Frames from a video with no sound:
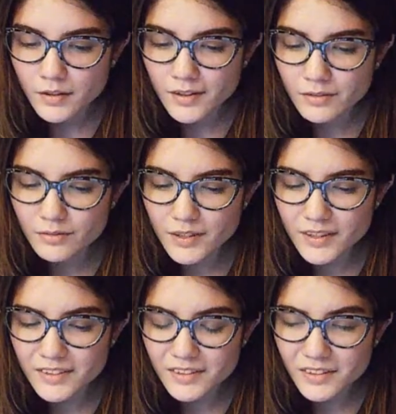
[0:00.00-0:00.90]
I don't
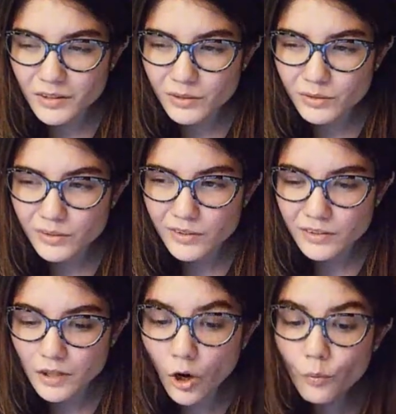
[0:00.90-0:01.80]
think so.
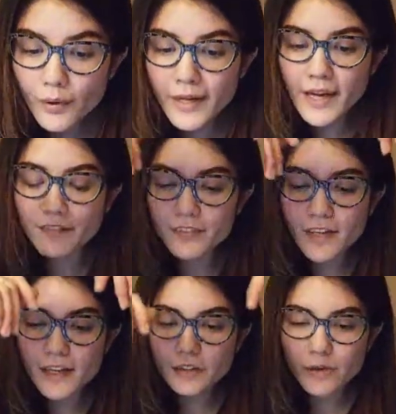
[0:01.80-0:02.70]
Oh wait, I
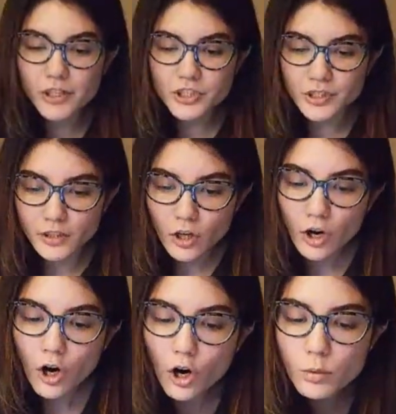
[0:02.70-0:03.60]
forgot a question.
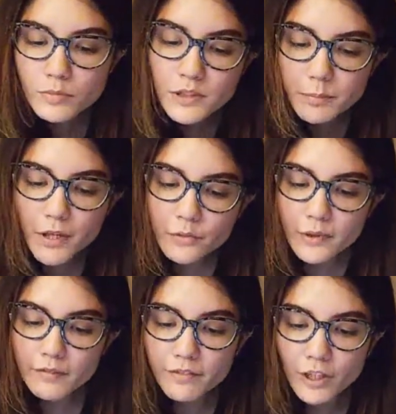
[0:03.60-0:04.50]
Homespun
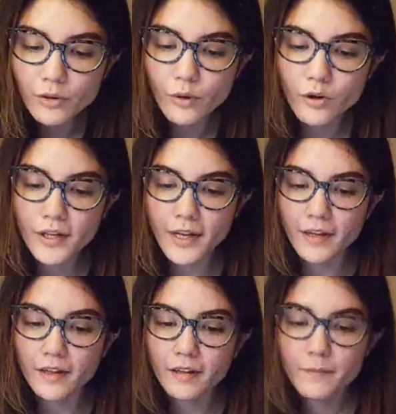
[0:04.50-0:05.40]
review.
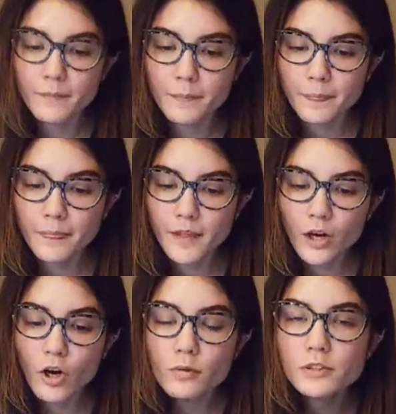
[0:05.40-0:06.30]
Okay.
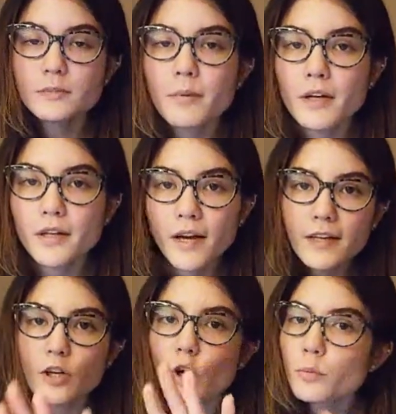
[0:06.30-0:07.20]
Homespun
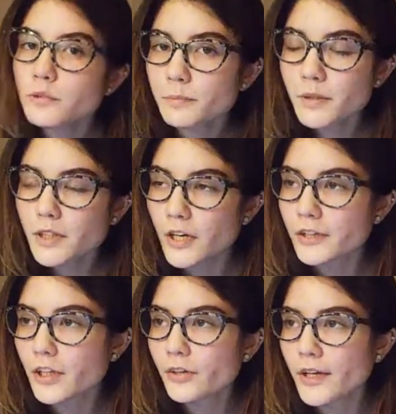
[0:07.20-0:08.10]
yarn.
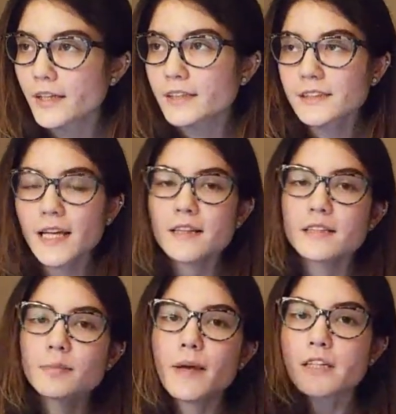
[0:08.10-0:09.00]
Okay, let's take
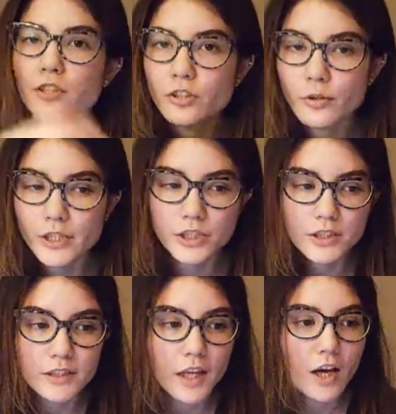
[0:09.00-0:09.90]
this back to the
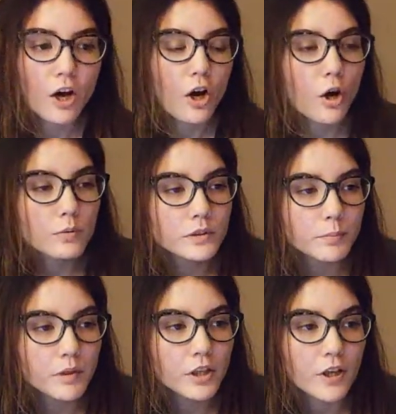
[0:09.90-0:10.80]
questions.
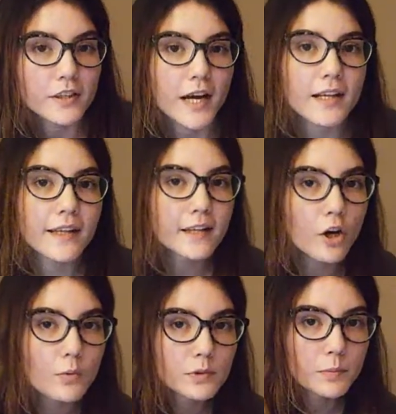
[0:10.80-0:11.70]
Homespun yarn. I like
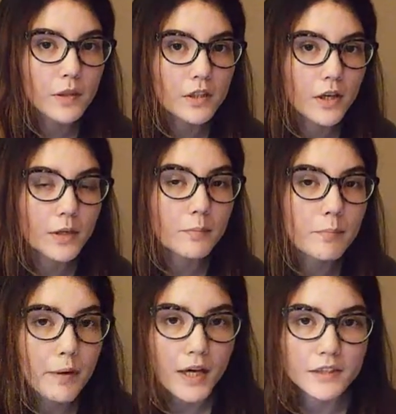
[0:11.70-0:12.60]
homespun yarn,
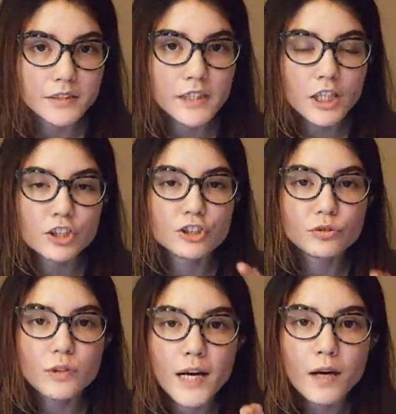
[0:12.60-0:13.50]
but do
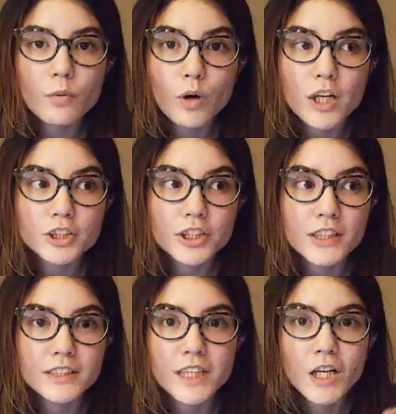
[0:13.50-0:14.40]
not wash
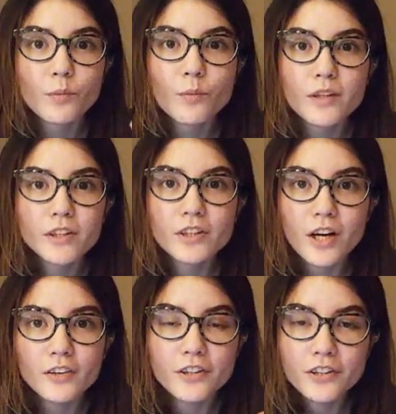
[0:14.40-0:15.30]
it with your
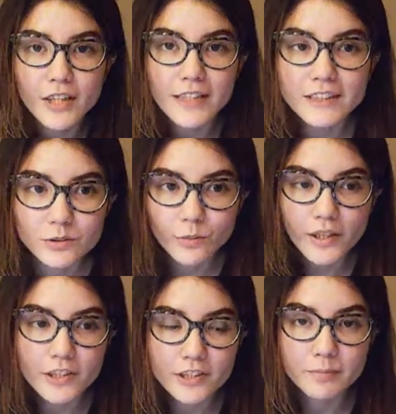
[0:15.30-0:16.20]
other like
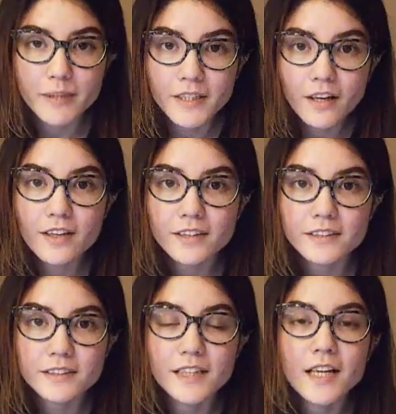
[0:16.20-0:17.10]
sweaters
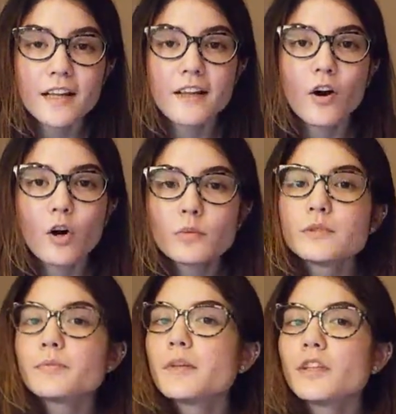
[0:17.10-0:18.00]
because
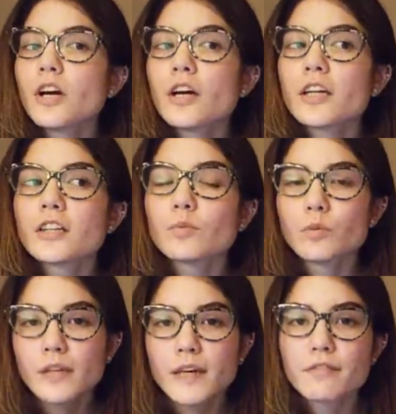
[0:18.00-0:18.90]
homespun yarn
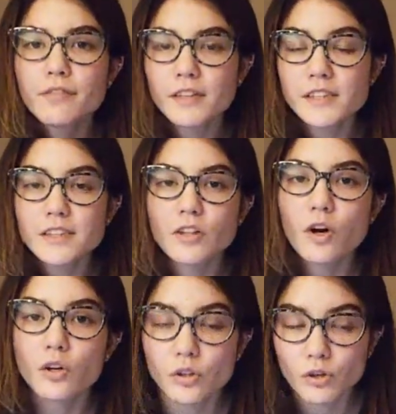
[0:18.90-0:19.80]
will get fuzzies
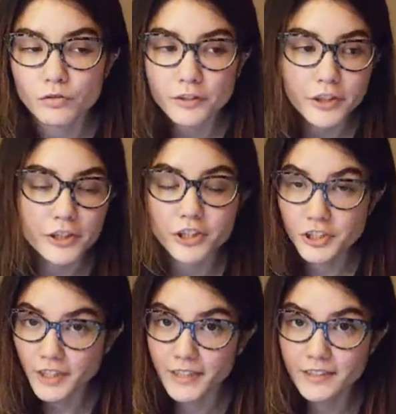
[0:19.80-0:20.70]
all over your
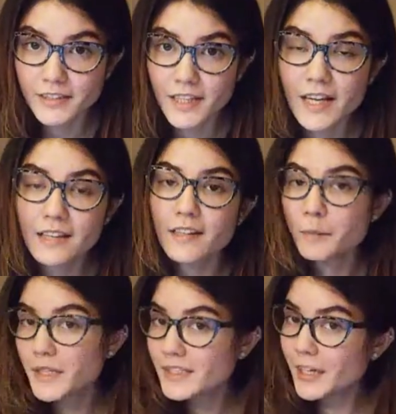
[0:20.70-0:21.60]
shit. Let
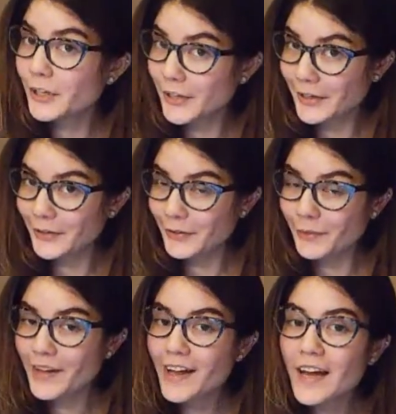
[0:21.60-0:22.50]
me tell you.
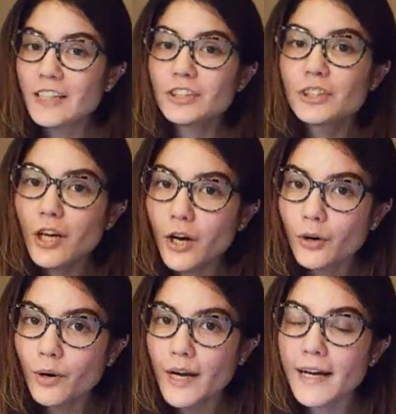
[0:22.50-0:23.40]

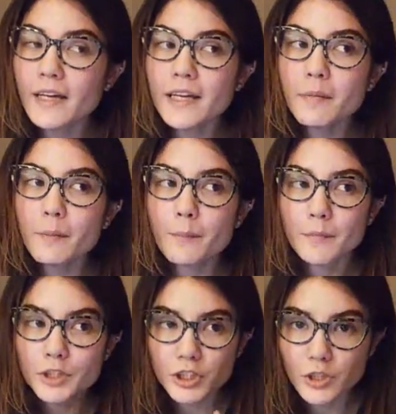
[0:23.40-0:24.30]
So I
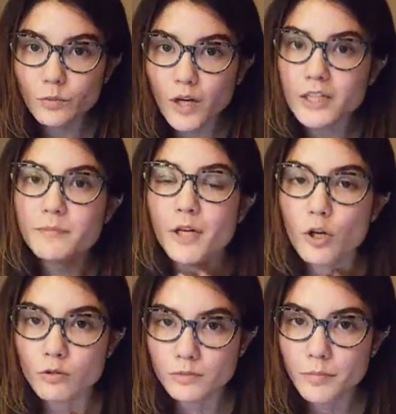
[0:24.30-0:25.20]
machine wash my
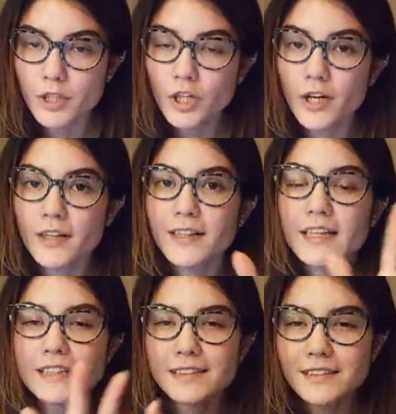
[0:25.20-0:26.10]
homespun yarn
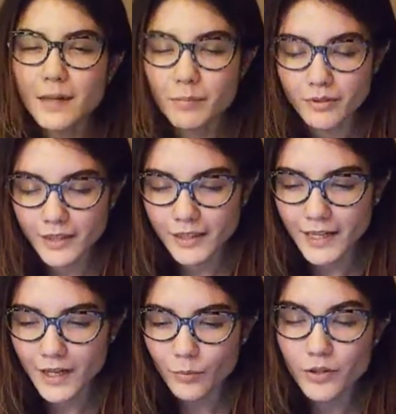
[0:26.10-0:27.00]
separately
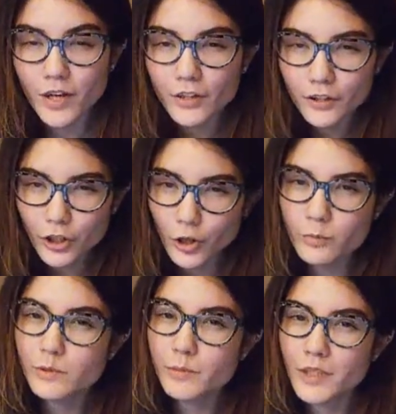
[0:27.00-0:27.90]
now with other
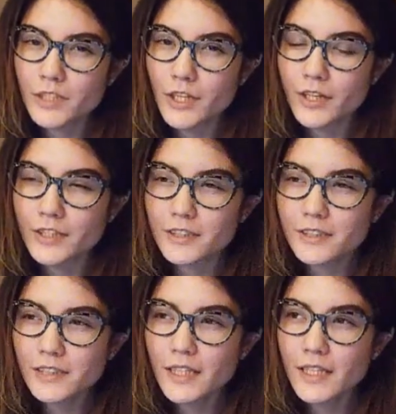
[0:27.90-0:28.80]
homespun
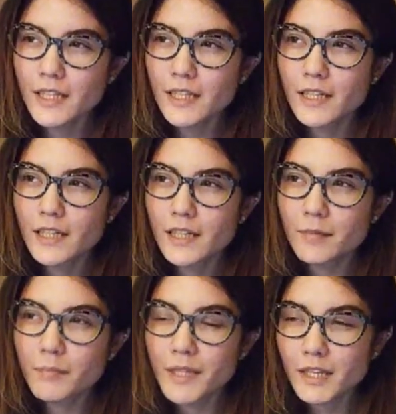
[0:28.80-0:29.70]
yarns
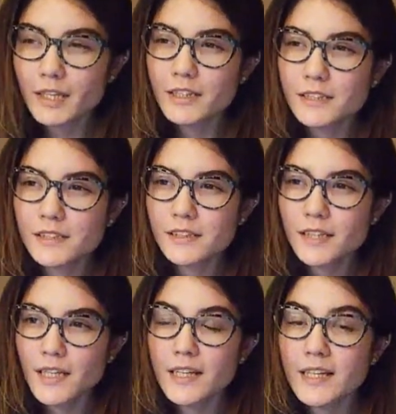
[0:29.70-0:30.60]
because
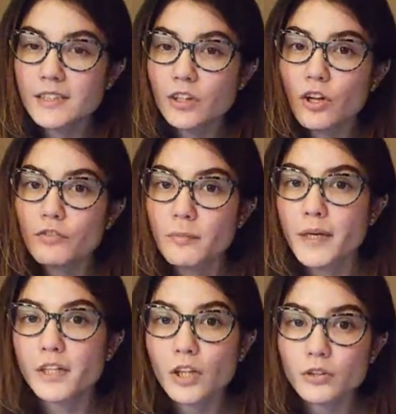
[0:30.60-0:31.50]
it gets all over
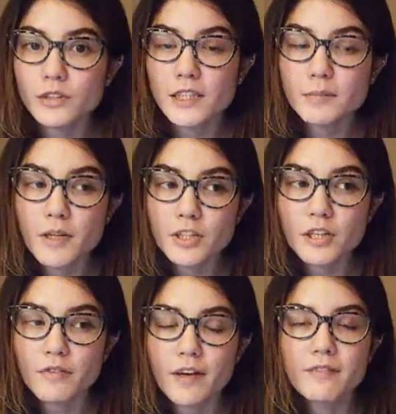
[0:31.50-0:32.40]
my clothes, especially
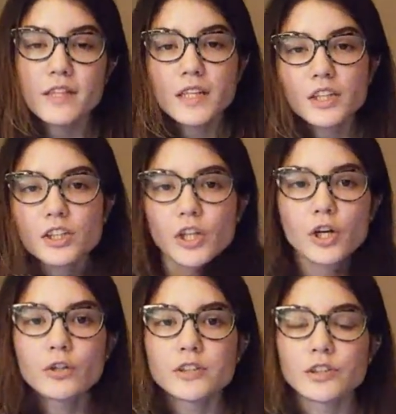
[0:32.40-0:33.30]
if I have knitted
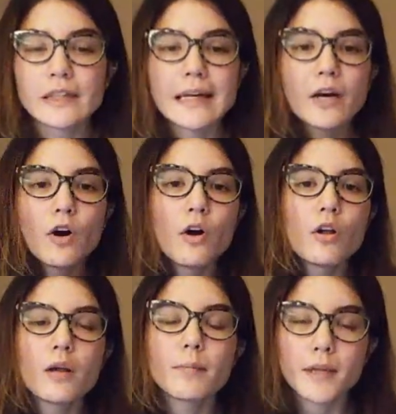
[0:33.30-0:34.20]
clothes. It'll get
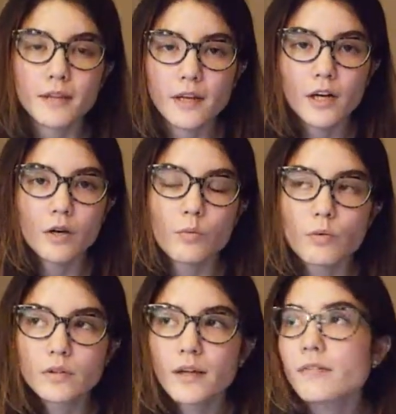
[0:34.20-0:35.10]
all up in there and it
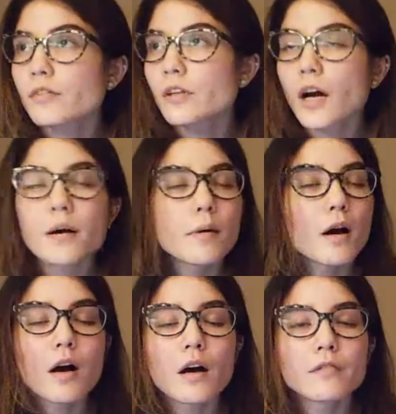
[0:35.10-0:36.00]
will never come
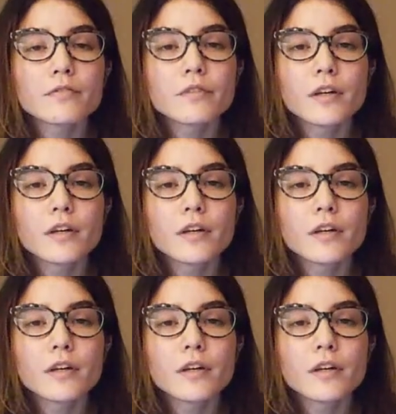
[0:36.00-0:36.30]
off.